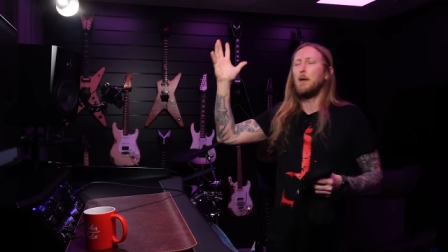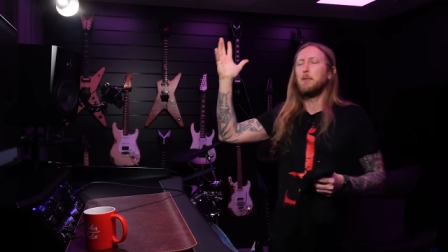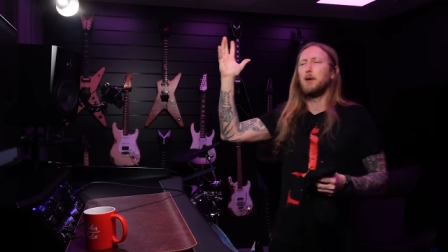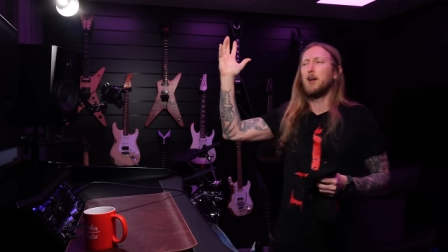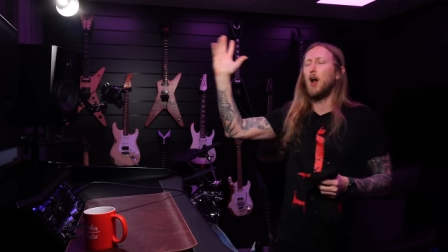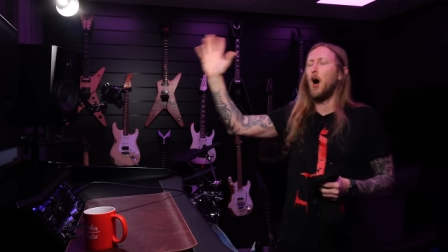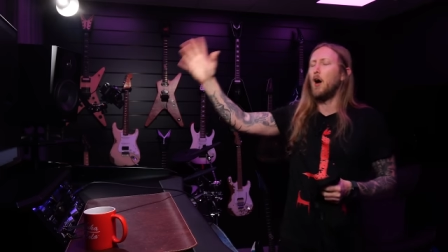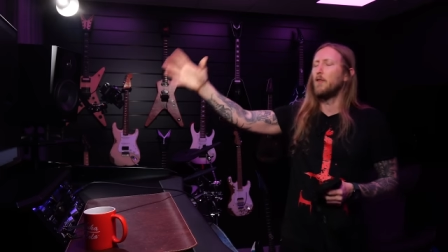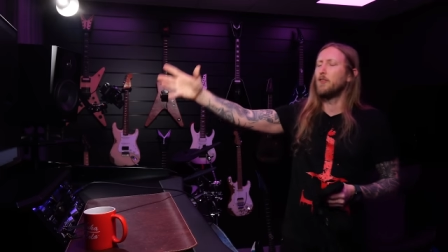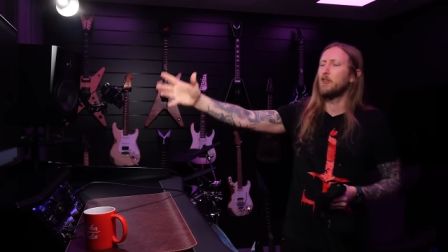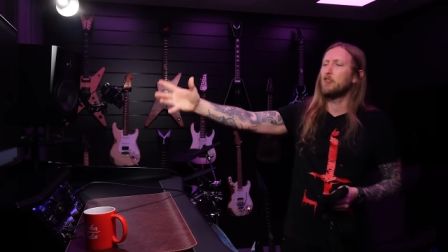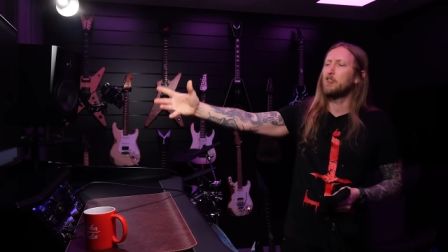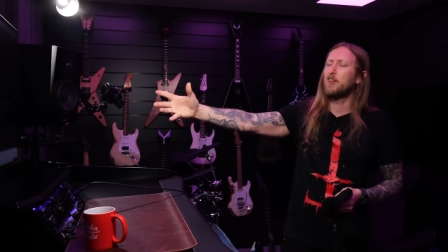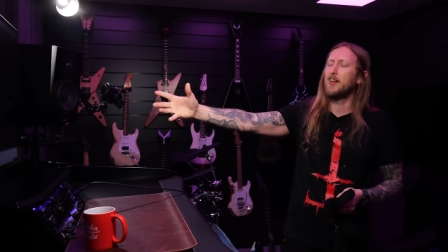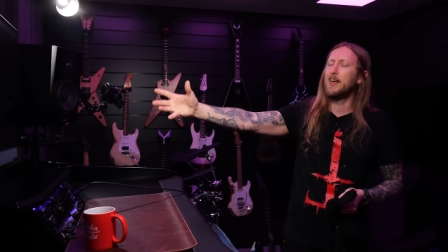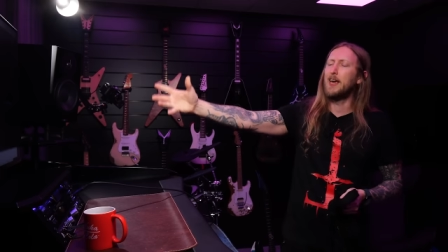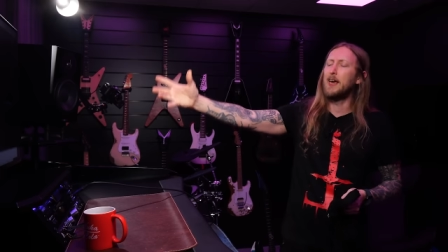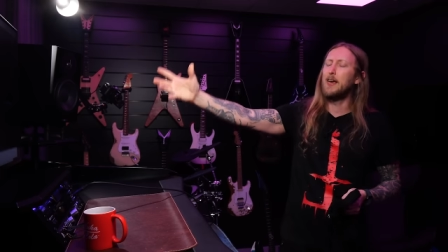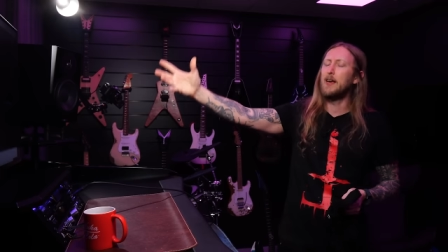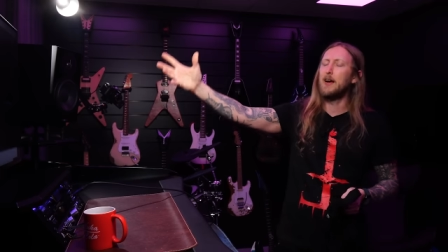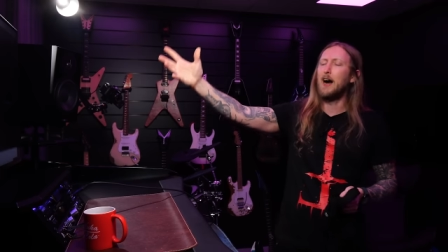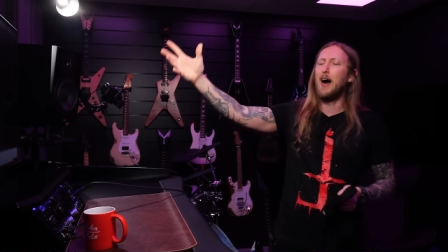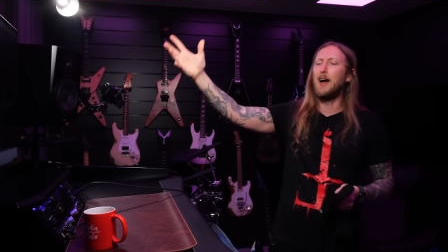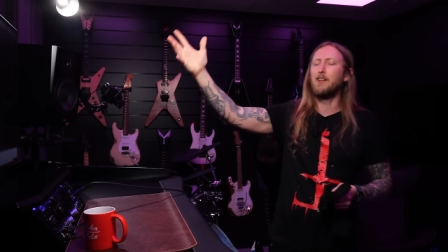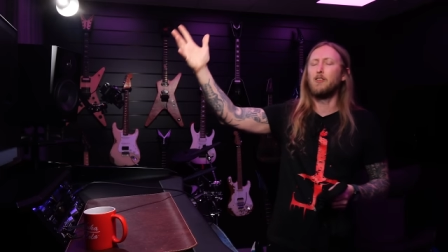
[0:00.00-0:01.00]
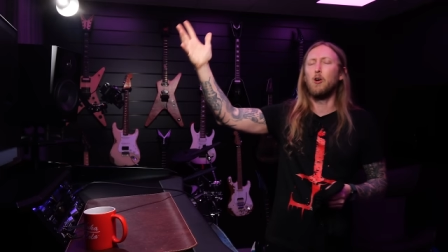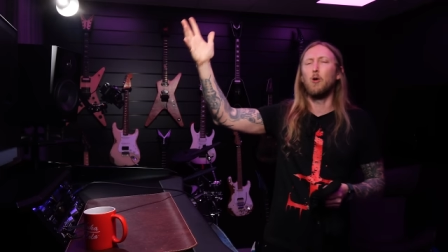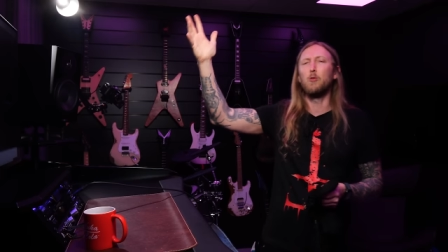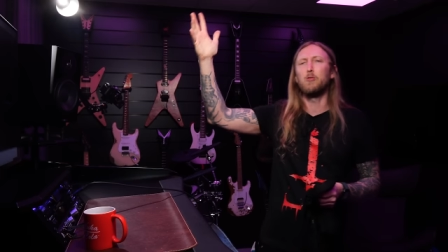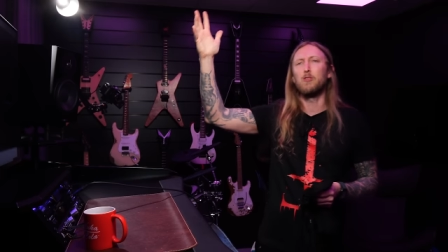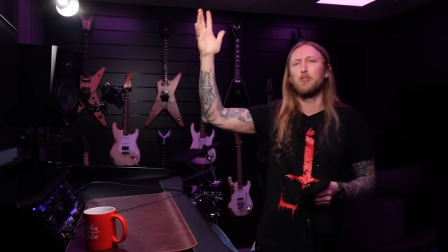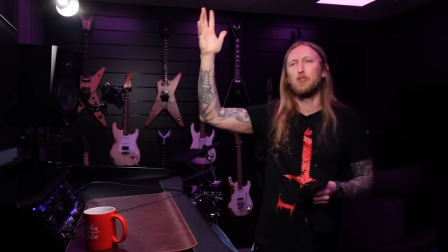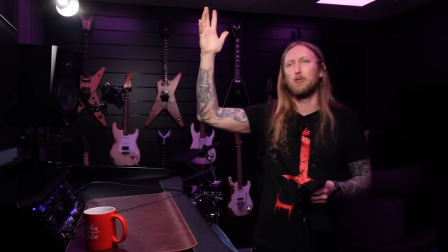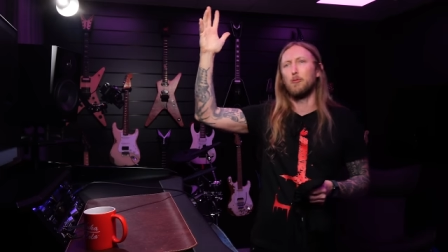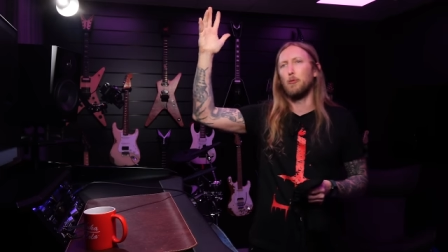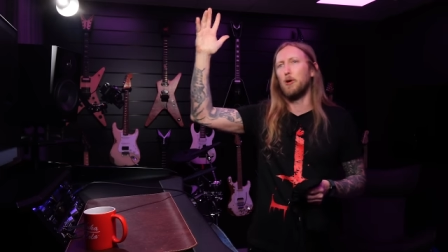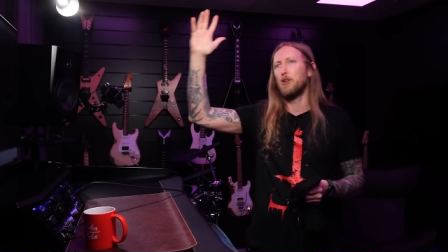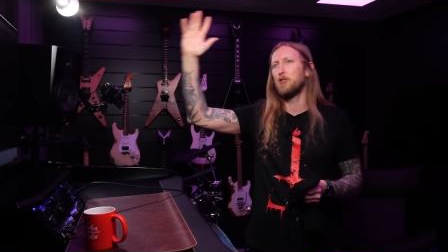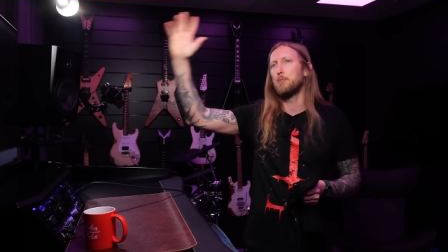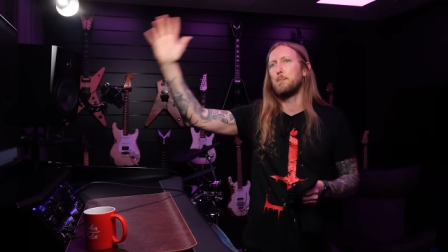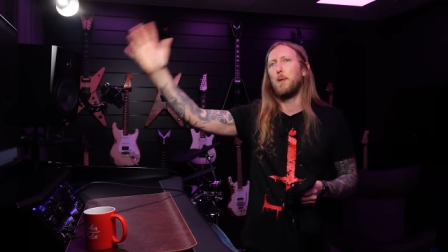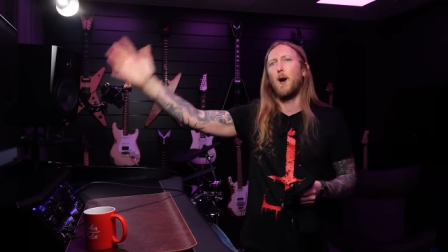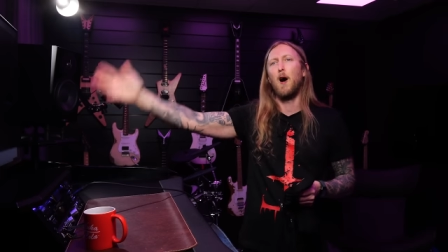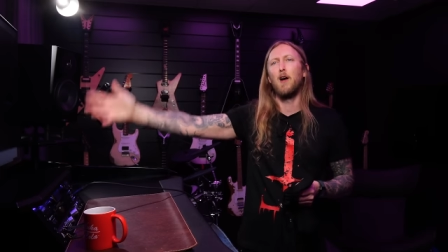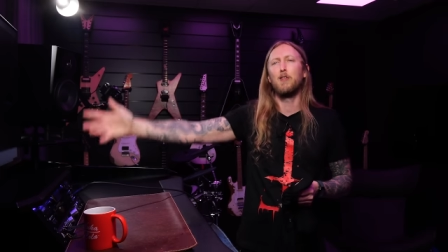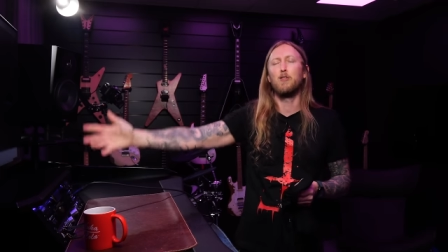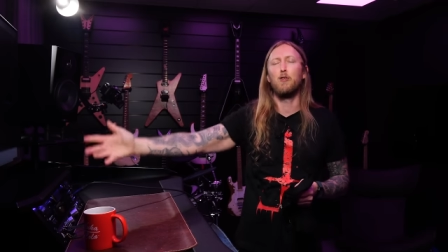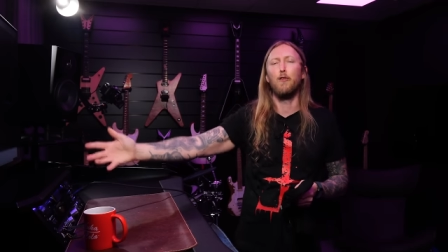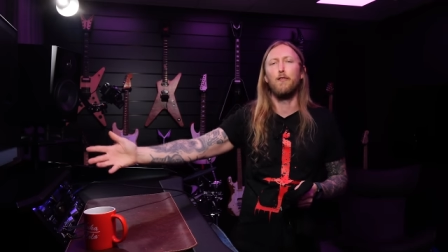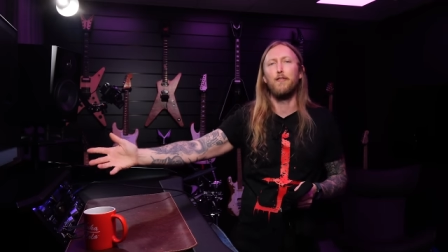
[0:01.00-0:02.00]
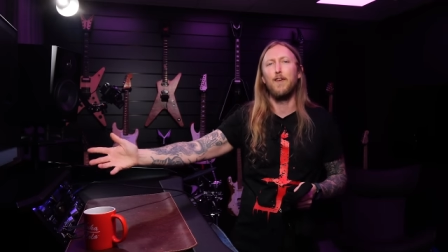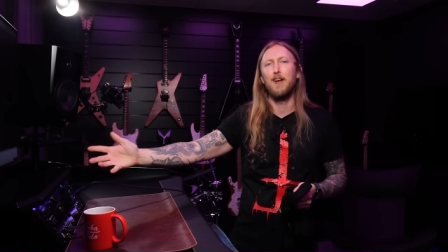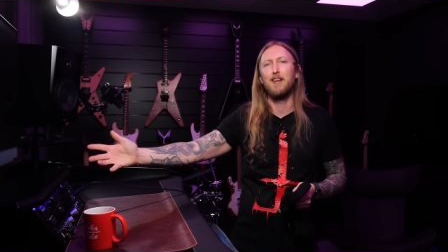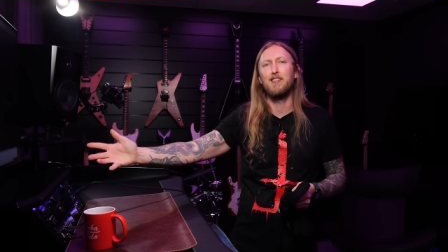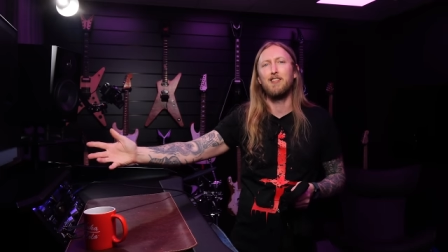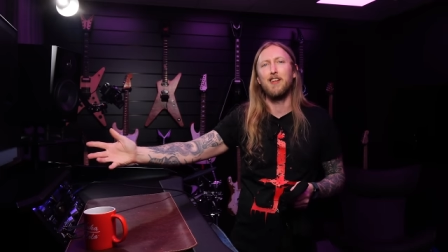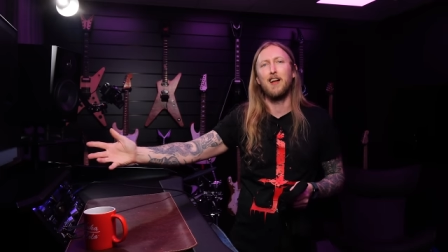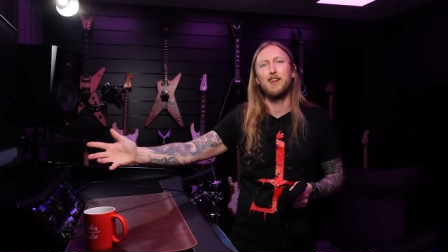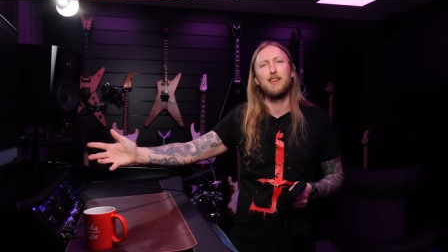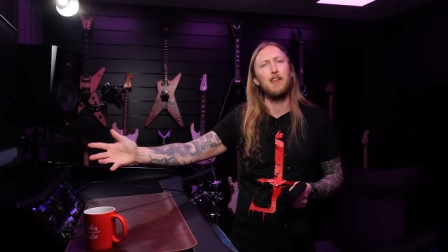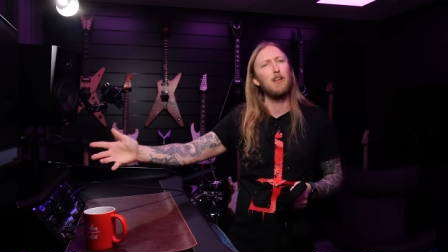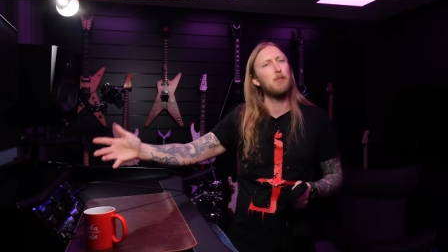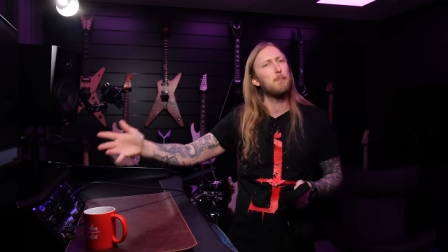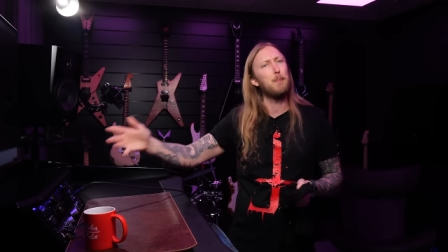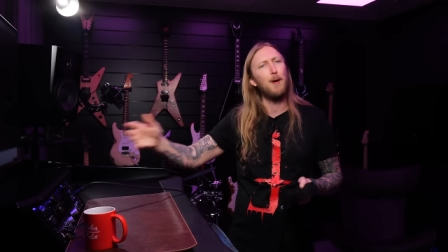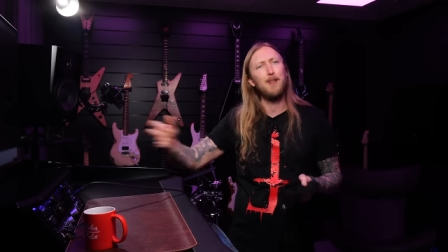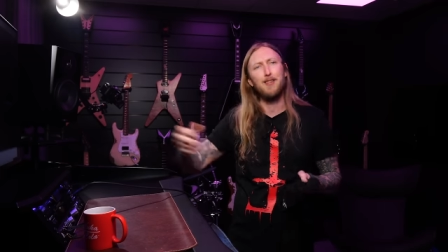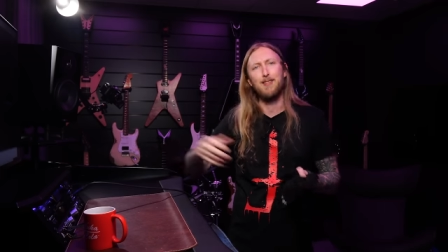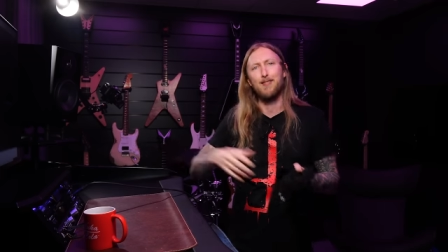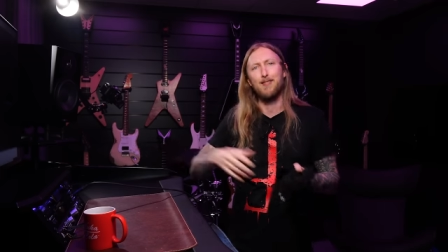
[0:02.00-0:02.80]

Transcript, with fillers: I mean, obviously, I don't respond to things like this, but